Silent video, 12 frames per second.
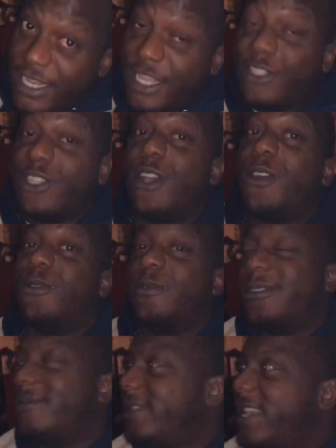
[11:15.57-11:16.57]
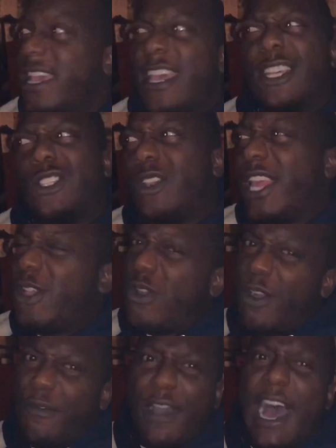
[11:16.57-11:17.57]
D Jones. So they
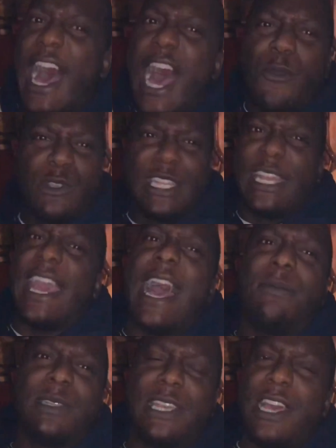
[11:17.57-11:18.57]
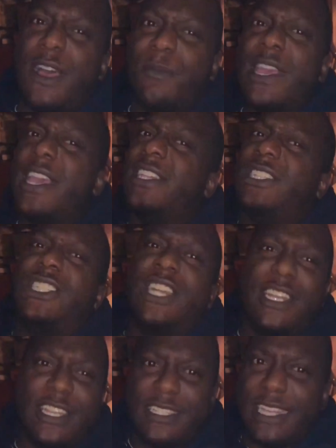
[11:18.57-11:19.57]
going for hours, the cops come,
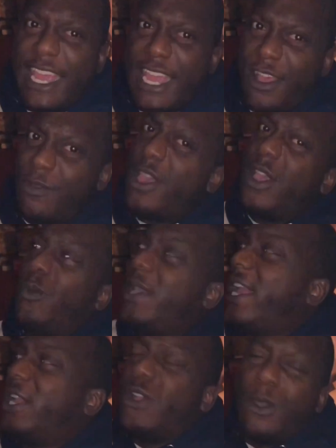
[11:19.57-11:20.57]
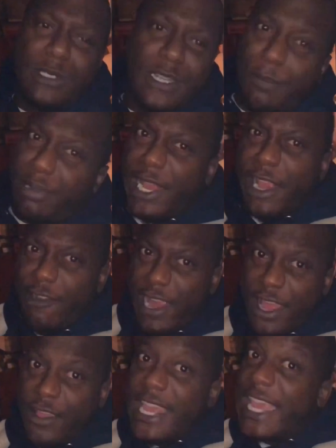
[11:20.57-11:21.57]
shut us down, we had to go up to the
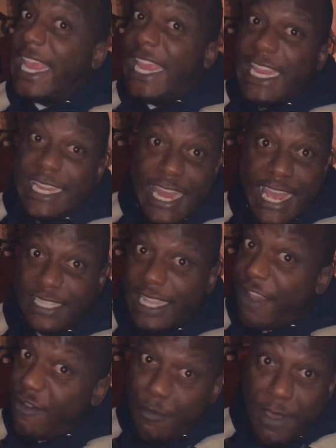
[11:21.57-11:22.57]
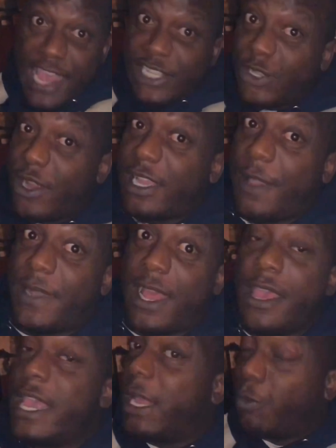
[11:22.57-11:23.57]
playground, E. Ness, everybody started coming
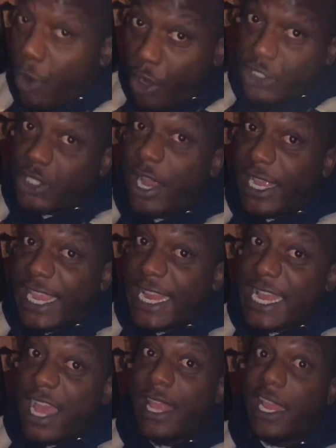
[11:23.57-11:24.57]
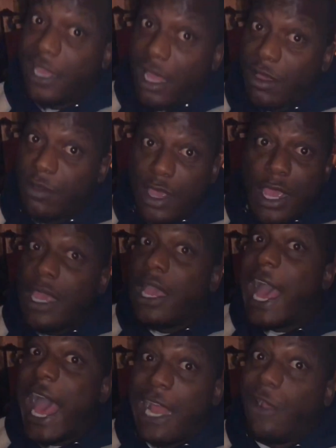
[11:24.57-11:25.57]
out, words started getting out like, yo,
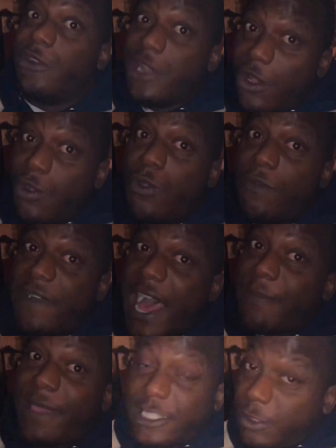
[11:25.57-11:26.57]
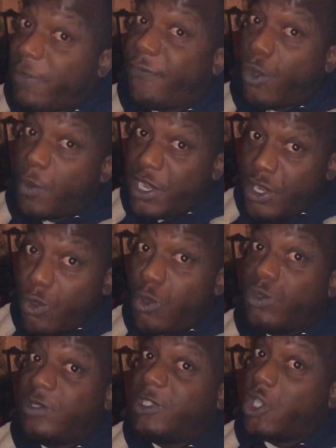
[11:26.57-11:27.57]
I don't know who Vod, basically before we knew
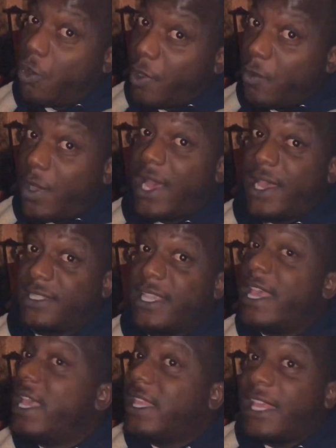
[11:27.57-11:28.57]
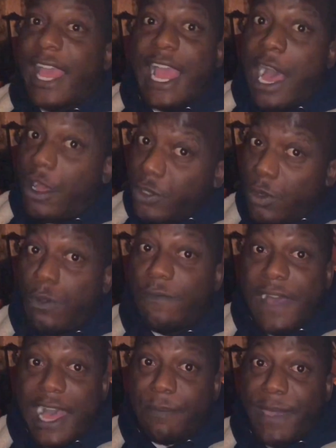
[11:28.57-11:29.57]
who Joey was, they like, I don't know who
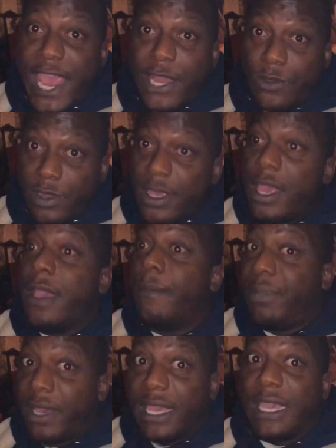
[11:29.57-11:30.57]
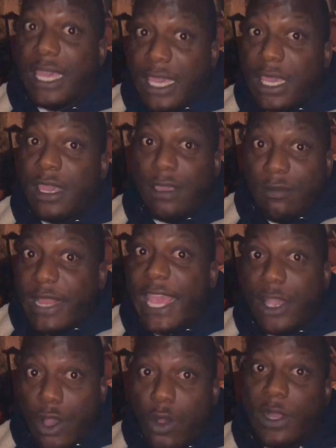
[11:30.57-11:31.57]
Vod battling, but he,
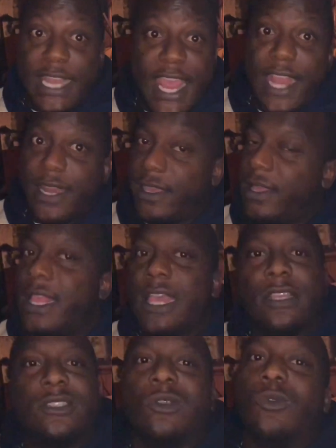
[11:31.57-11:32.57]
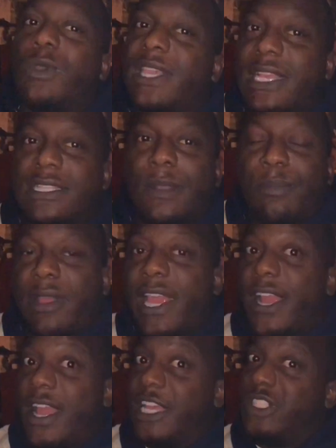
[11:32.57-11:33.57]
they going at it. So we get to the
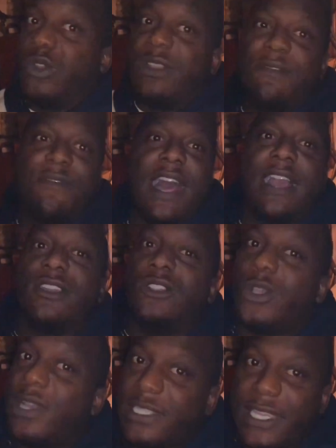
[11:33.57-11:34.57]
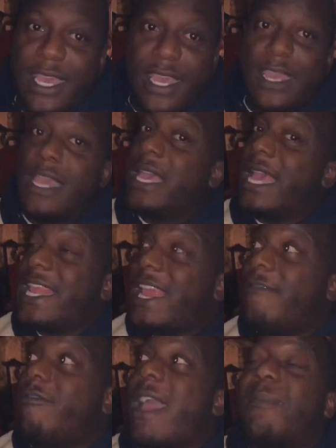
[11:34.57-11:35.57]
playground, it's only Vod and Joey J had.
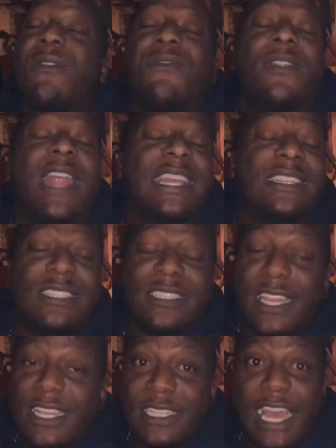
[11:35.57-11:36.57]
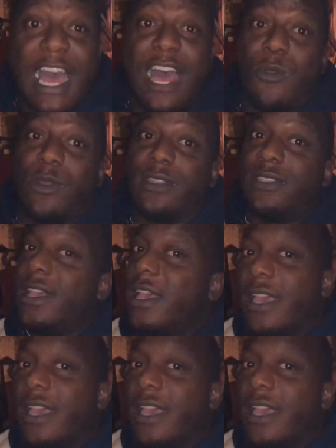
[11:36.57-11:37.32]
They rapping for like six hours.